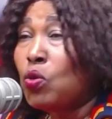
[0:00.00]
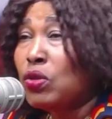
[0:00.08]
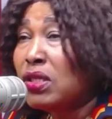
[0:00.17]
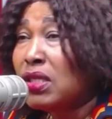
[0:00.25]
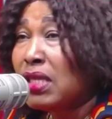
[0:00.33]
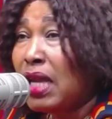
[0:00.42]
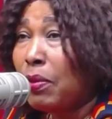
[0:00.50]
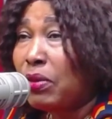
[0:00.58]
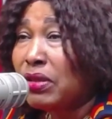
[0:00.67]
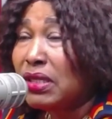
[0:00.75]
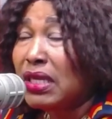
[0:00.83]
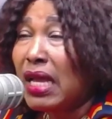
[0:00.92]
utisi
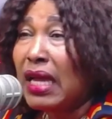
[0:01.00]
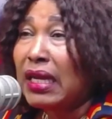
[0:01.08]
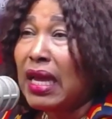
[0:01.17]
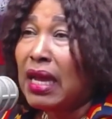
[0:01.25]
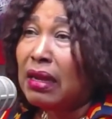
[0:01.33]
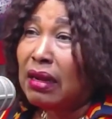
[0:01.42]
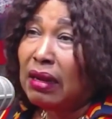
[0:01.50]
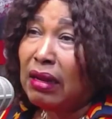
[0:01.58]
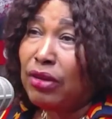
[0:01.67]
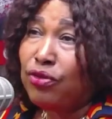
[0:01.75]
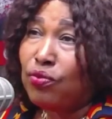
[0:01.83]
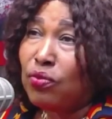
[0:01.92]
abontin ana
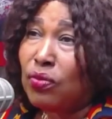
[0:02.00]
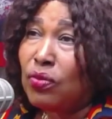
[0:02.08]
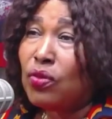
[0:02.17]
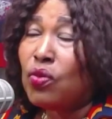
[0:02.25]
edum.